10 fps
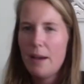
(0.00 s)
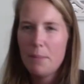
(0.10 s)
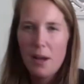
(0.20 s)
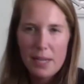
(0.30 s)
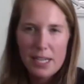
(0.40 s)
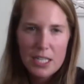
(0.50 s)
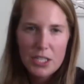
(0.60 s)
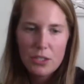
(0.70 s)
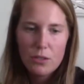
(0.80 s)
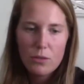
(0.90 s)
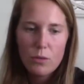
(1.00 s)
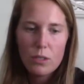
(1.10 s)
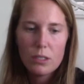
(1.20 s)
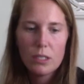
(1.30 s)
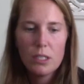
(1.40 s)
probably going to
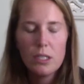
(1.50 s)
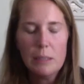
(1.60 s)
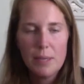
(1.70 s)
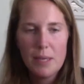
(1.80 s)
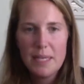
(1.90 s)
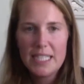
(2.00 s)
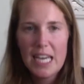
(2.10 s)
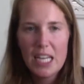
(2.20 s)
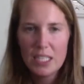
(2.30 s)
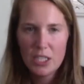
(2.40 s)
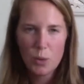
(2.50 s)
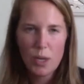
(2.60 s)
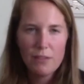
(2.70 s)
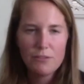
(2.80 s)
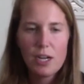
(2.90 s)
do maybe 10 to
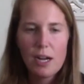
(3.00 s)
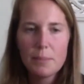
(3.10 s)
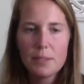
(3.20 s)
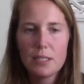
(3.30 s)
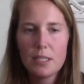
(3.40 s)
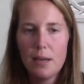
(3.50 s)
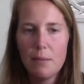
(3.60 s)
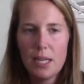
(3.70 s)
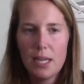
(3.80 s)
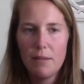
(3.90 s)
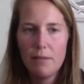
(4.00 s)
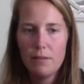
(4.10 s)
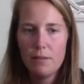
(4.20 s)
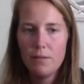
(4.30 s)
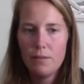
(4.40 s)
12 drops. I'm going to
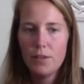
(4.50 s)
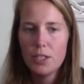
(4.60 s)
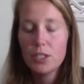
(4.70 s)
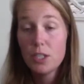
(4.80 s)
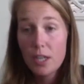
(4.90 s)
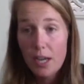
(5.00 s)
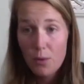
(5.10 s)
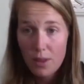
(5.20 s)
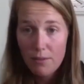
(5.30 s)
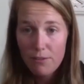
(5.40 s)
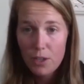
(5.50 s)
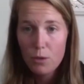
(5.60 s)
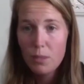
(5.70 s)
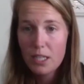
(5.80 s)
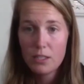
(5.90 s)
first start out with a
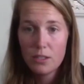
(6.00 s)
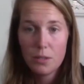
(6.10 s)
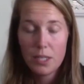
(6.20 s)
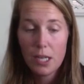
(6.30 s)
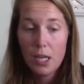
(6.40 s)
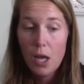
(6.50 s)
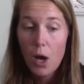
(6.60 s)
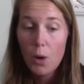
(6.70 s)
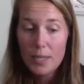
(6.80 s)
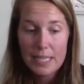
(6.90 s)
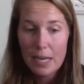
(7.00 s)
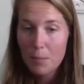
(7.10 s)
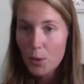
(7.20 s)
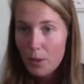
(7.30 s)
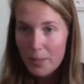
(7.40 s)
few because you can always add
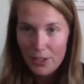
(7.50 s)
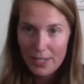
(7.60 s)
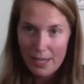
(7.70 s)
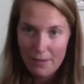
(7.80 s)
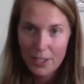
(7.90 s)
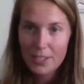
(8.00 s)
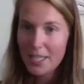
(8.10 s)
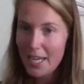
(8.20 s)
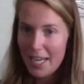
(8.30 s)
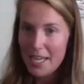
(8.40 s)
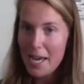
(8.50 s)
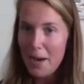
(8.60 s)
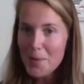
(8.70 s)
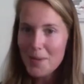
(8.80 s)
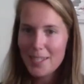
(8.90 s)
more, but you can never take any
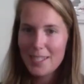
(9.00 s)
out. So